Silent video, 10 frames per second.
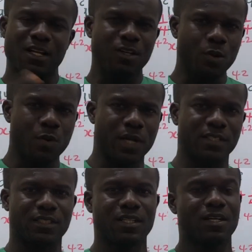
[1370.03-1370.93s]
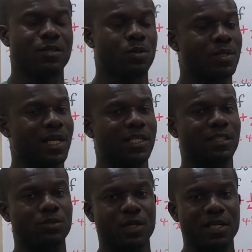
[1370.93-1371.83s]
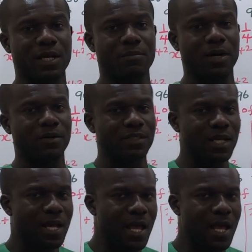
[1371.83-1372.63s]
lowest, know that they are talking about